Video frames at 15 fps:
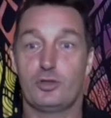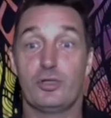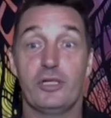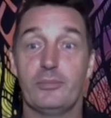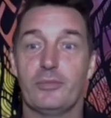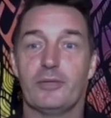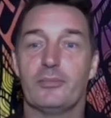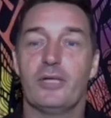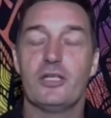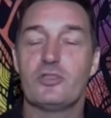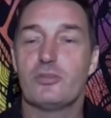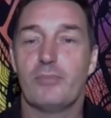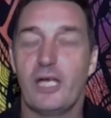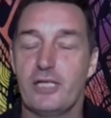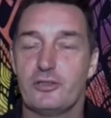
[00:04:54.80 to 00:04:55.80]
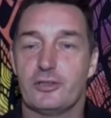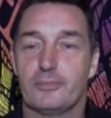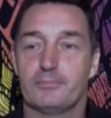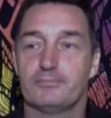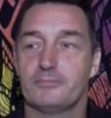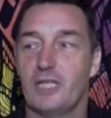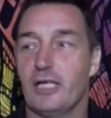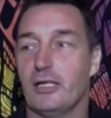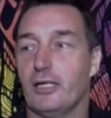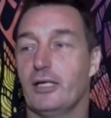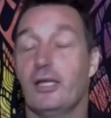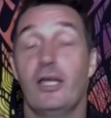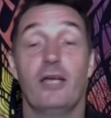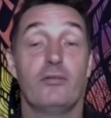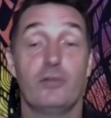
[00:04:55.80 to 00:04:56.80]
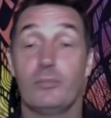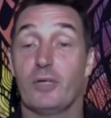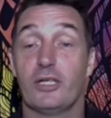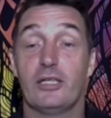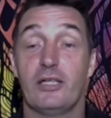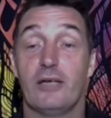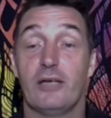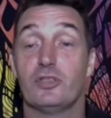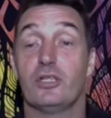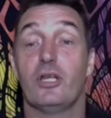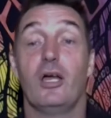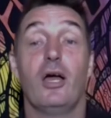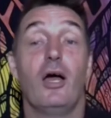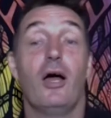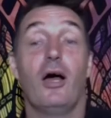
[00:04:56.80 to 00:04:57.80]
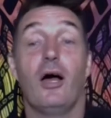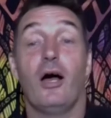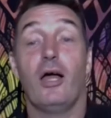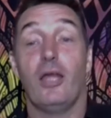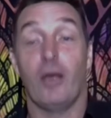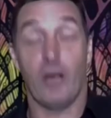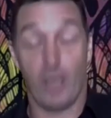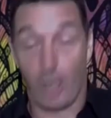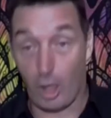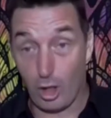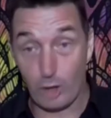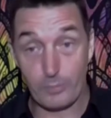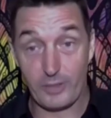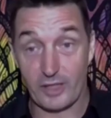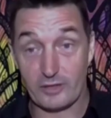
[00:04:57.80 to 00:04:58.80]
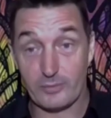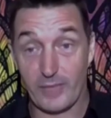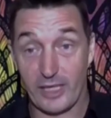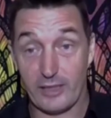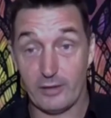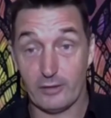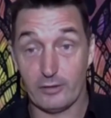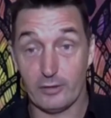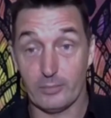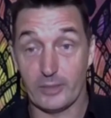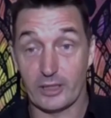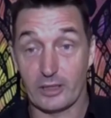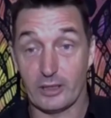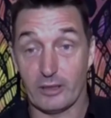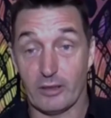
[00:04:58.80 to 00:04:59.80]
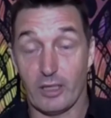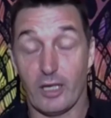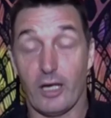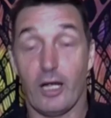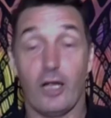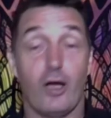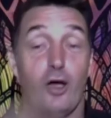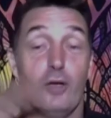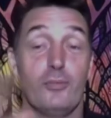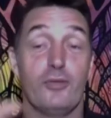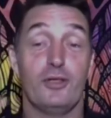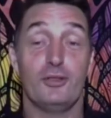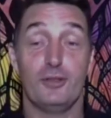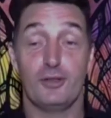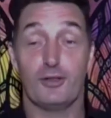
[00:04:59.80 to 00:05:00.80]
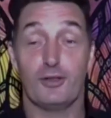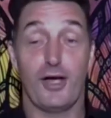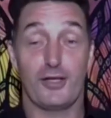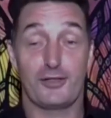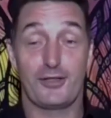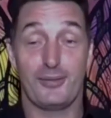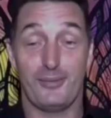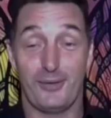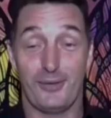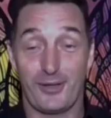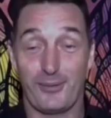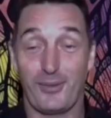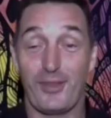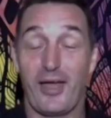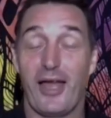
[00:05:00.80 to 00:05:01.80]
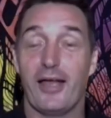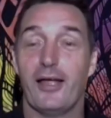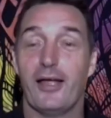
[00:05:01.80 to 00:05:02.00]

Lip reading: treatment. It's amazing. Yeah, everybody loves it. And I hope that's made it a little bit clearer. I hope that you guys can work with